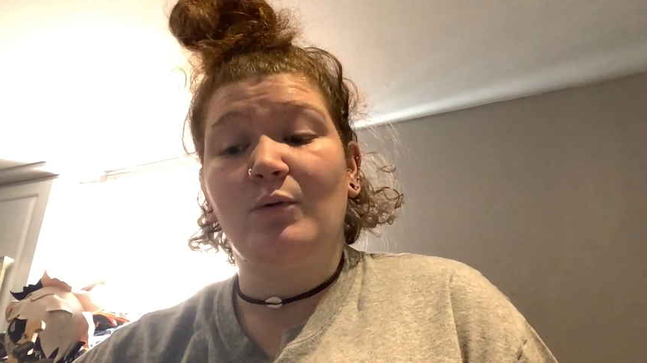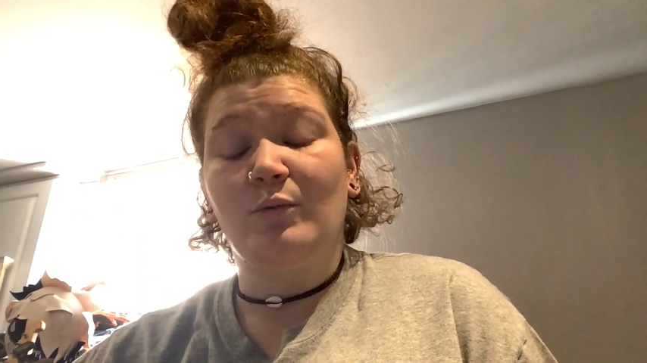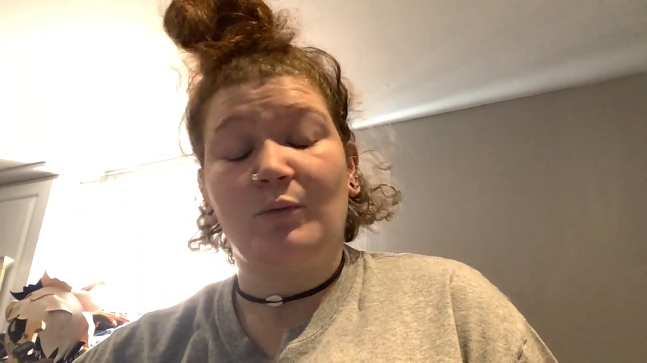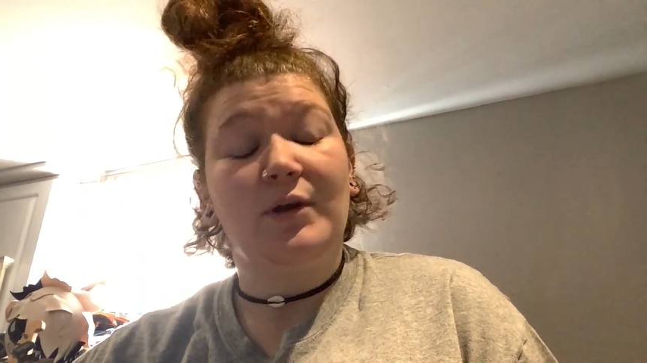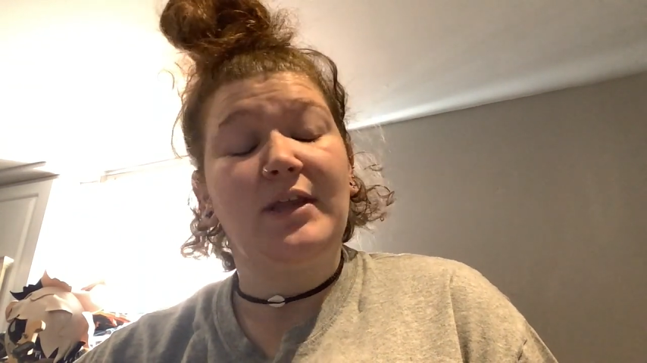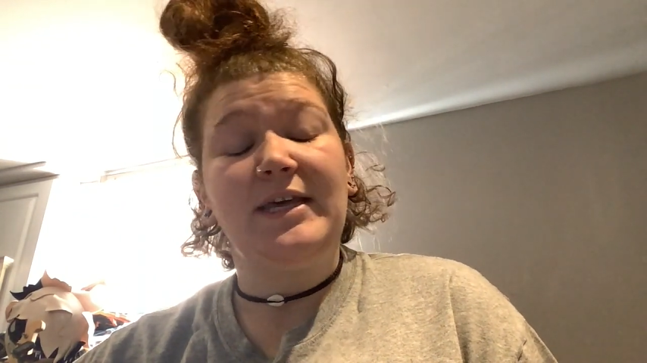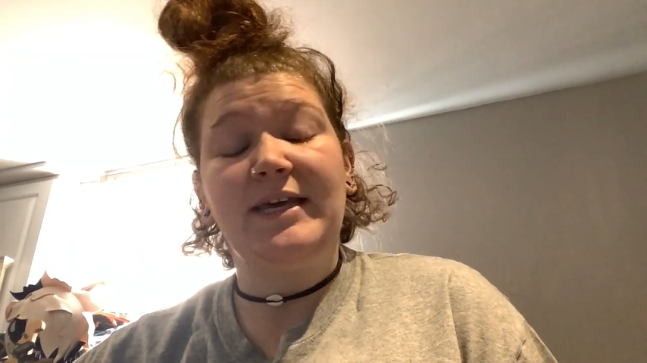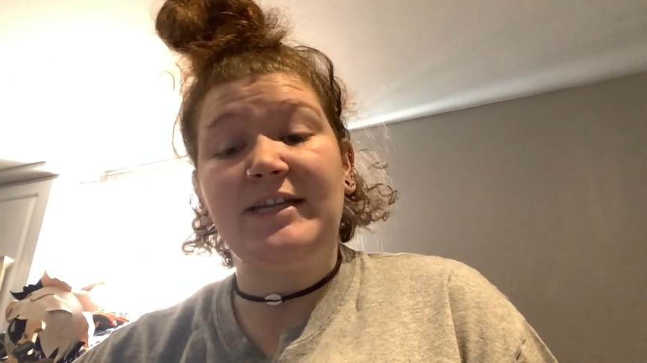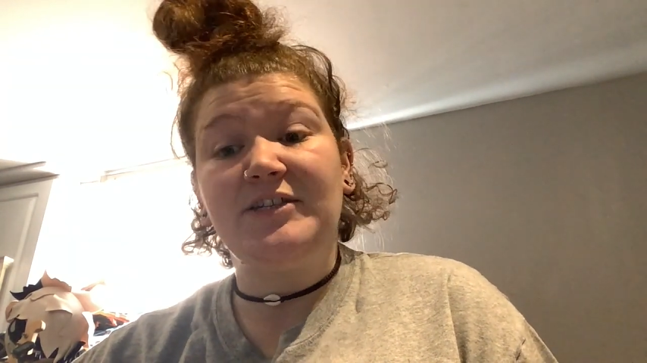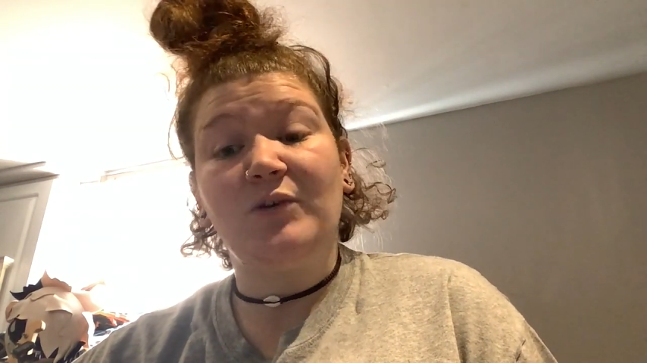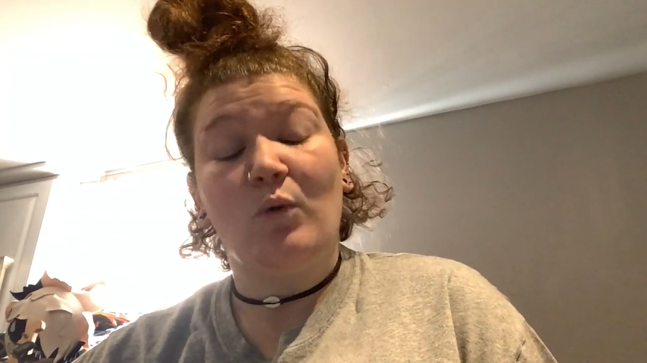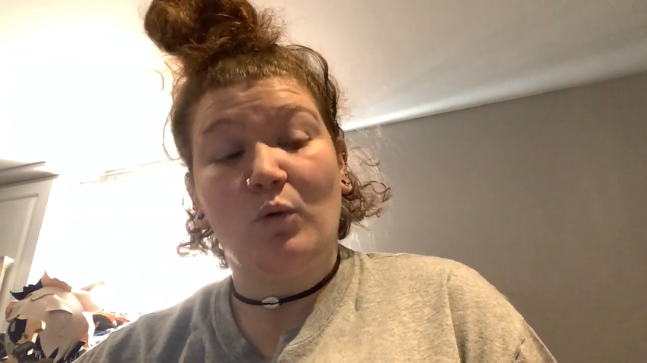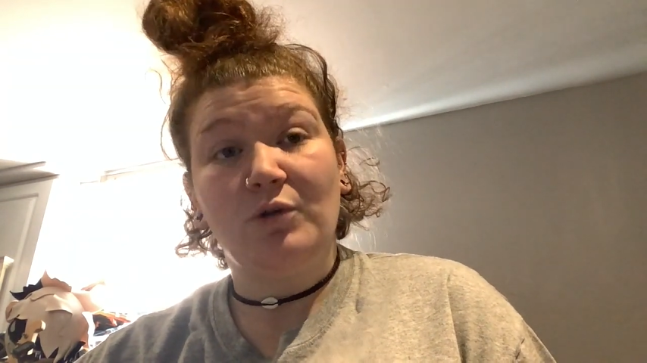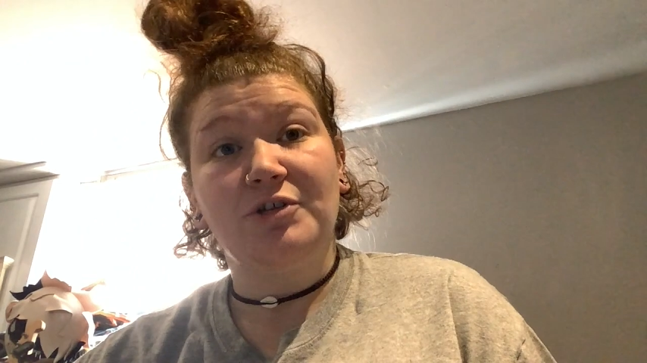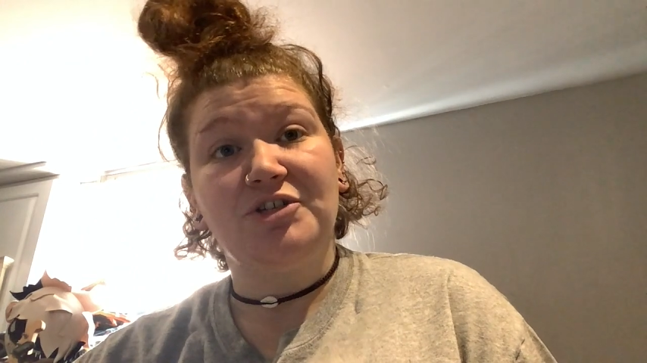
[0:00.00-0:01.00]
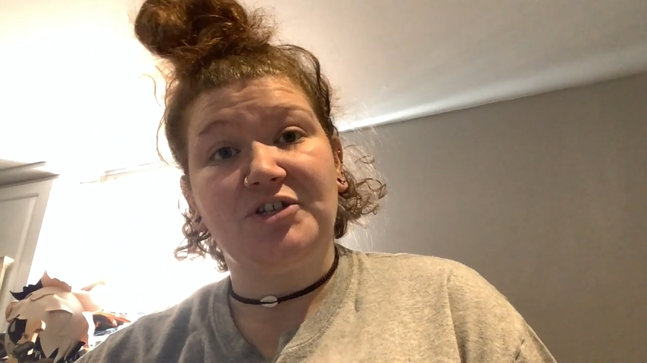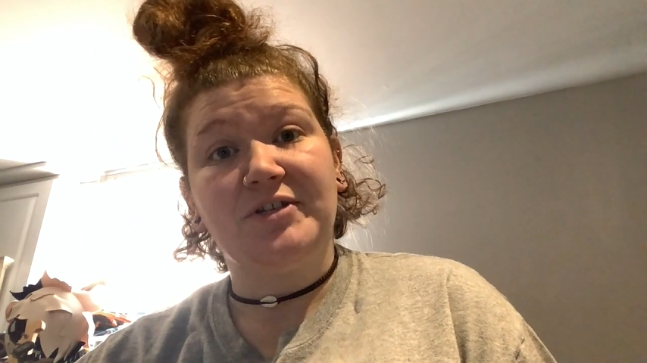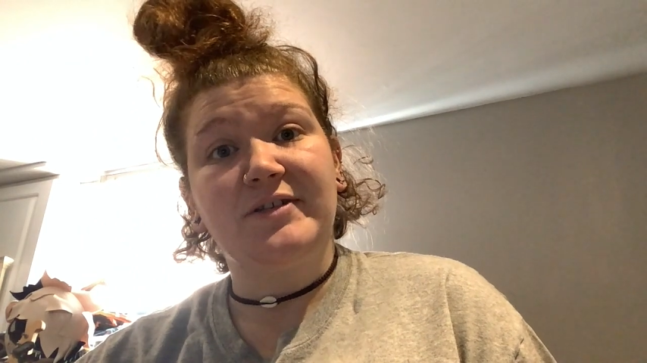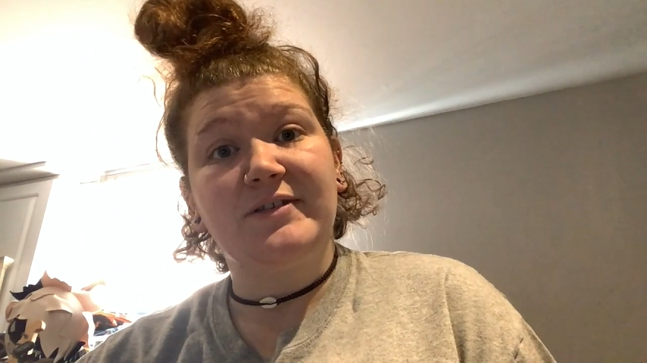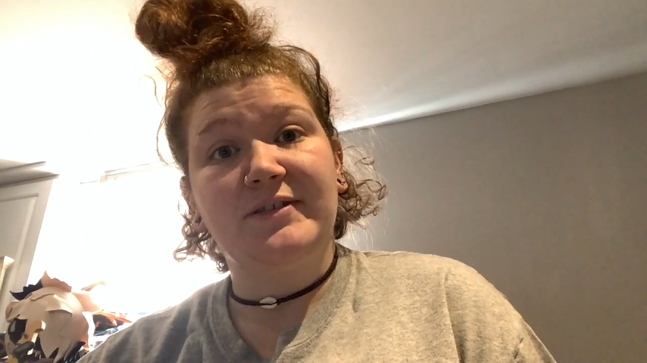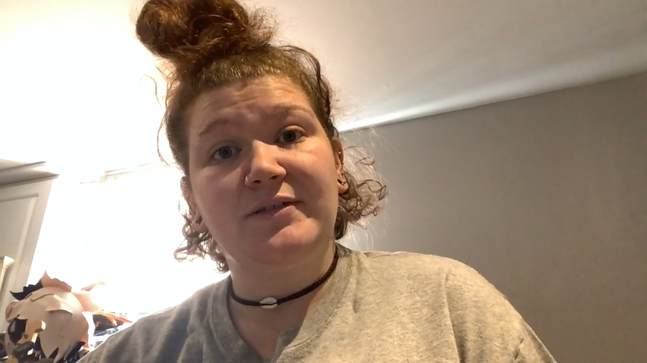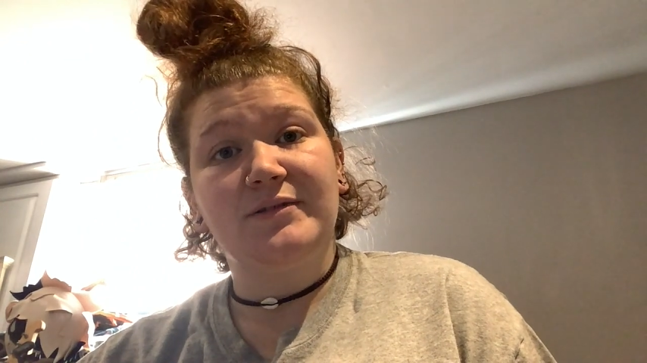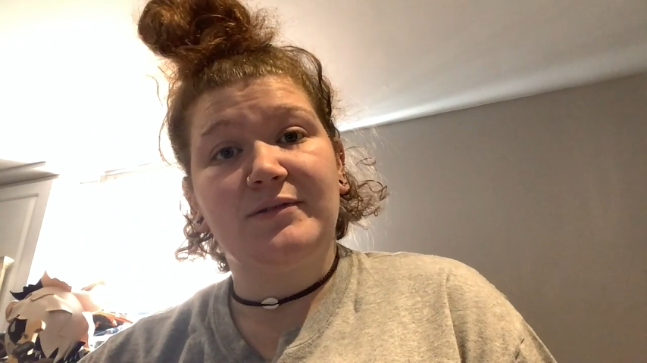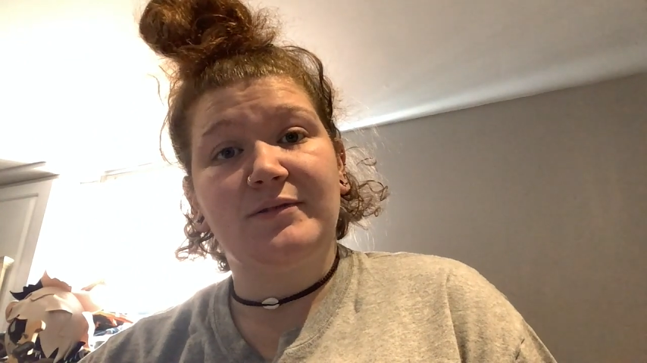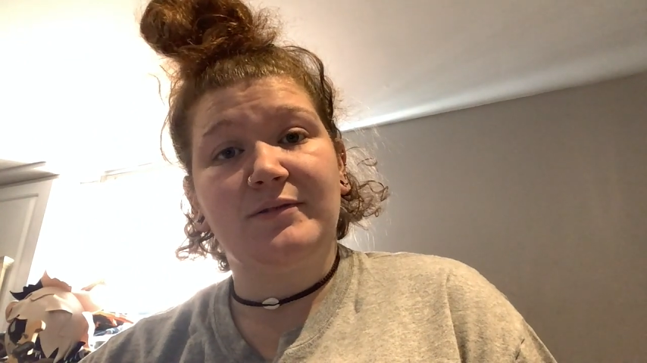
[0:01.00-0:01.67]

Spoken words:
really into oranges,